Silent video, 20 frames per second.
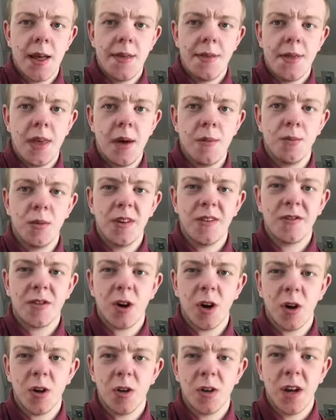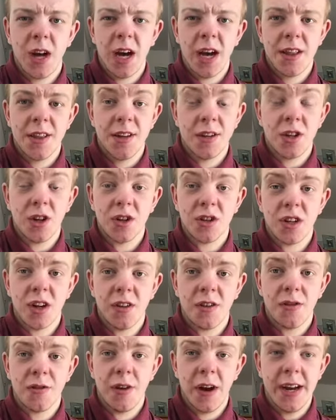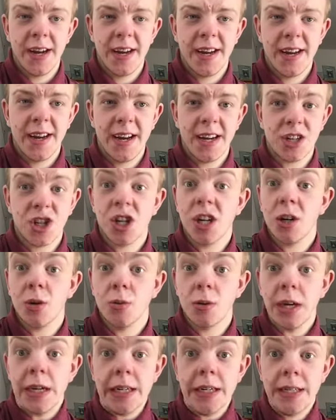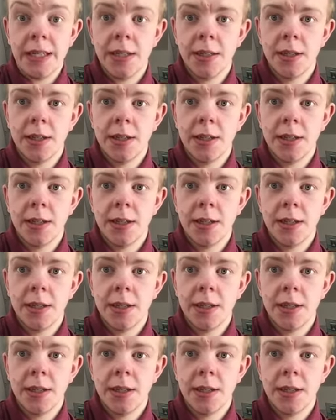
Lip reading: Then we've got the Doctor threatening a shielder.